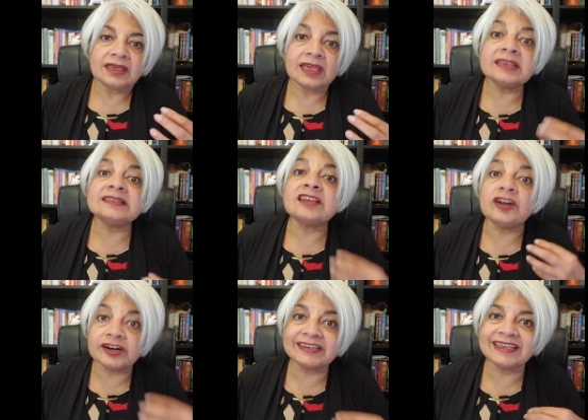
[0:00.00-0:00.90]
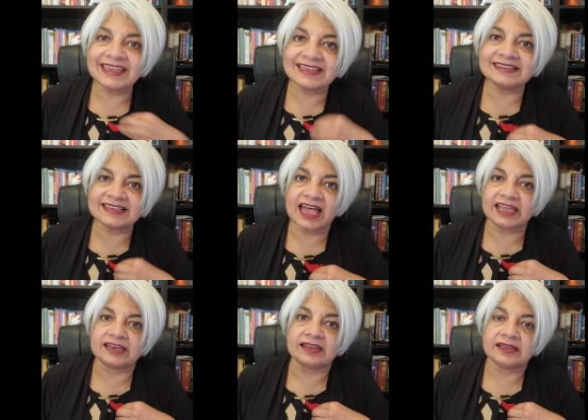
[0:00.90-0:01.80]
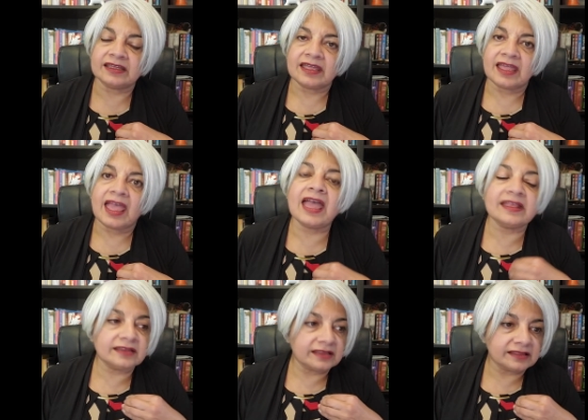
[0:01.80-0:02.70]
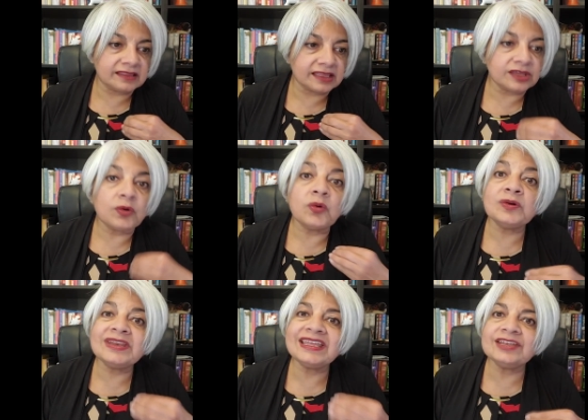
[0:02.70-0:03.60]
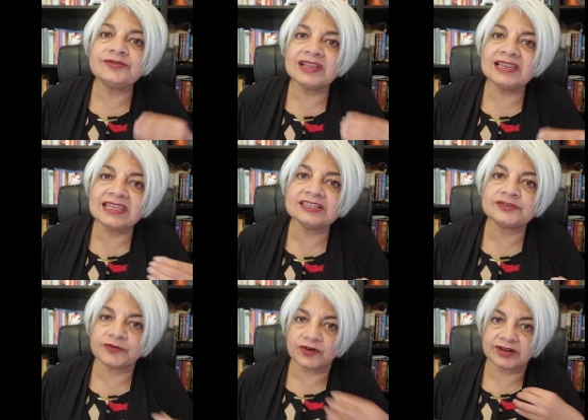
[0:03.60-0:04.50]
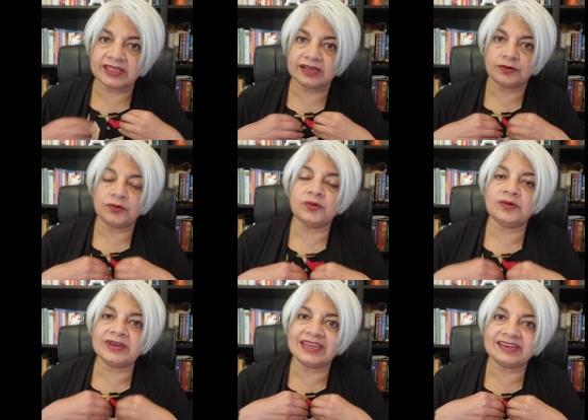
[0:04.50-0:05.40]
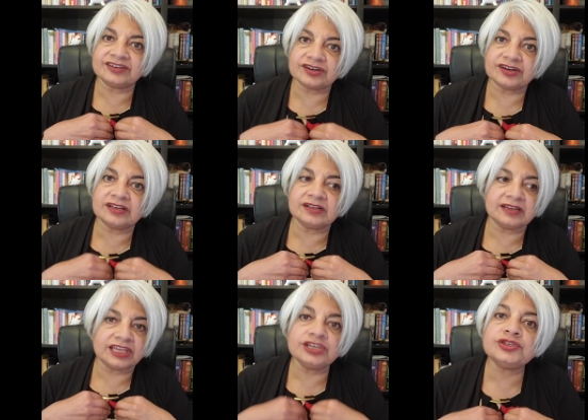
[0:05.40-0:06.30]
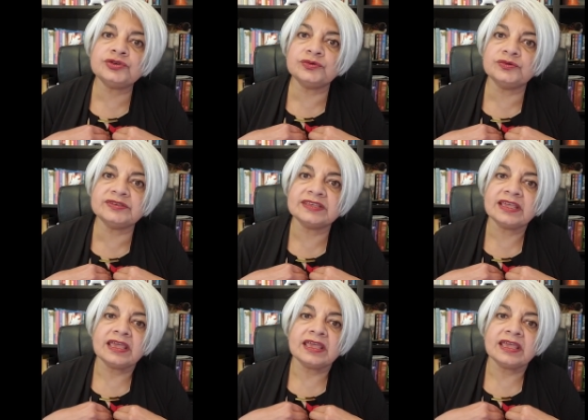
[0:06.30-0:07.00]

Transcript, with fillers: is hurting inside and the only release for their own internal issues